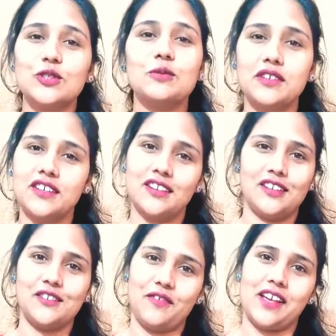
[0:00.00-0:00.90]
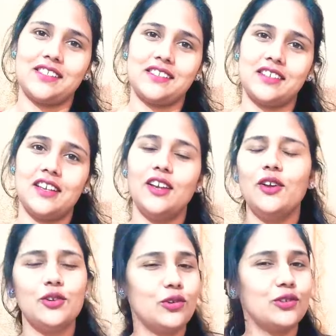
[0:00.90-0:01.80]
to speak English fast.
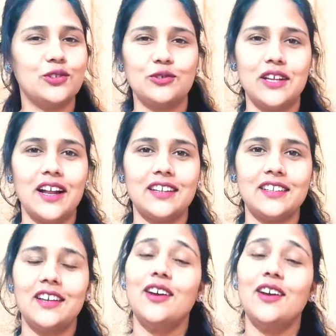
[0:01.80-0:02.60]
Don't do that.